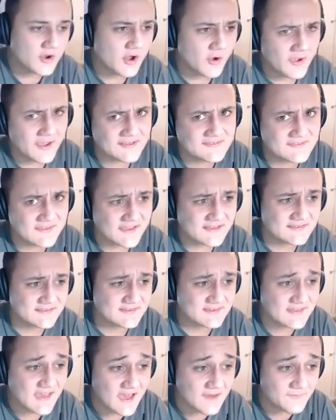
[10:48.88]
it's
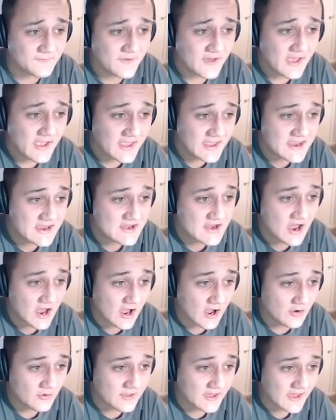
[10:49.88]
Zephina,
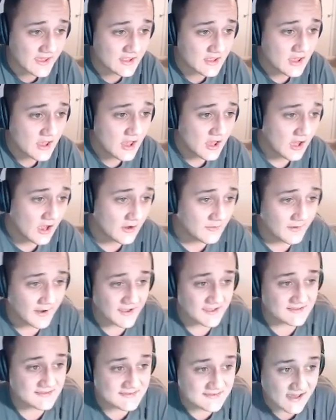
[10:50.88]
okay? Alright,
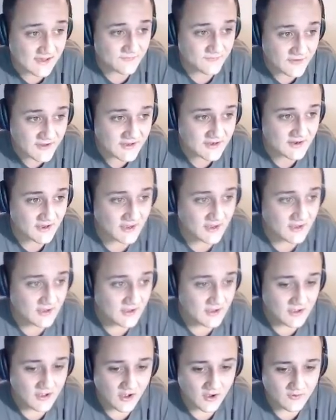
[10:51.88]
it's Zephina.
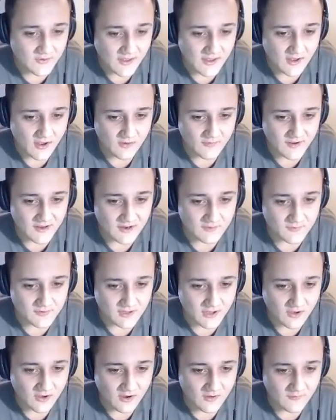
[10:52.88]
Okay, all right, here we
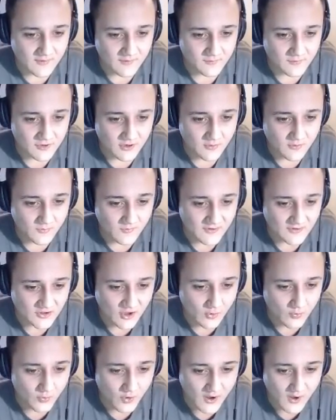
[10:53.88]
go. All right, we're going. Wait, yo,
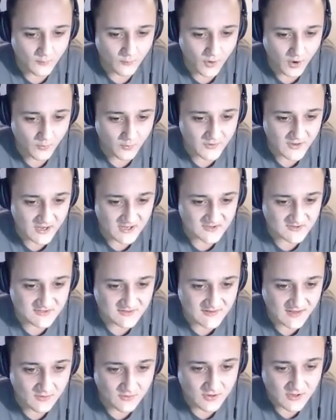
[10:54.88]
all right, well, we gotta sit
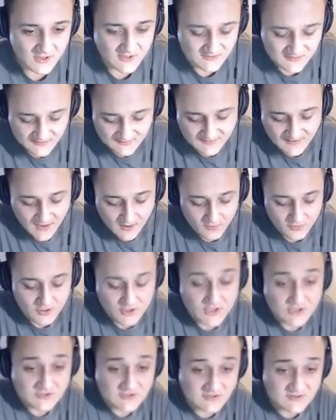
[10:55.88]
down. Sit down
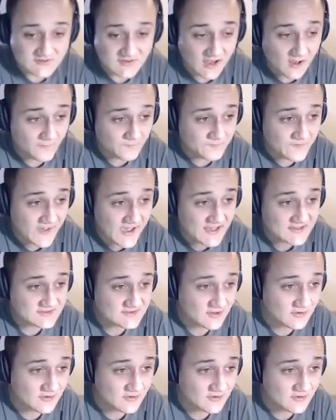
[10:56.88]
fast.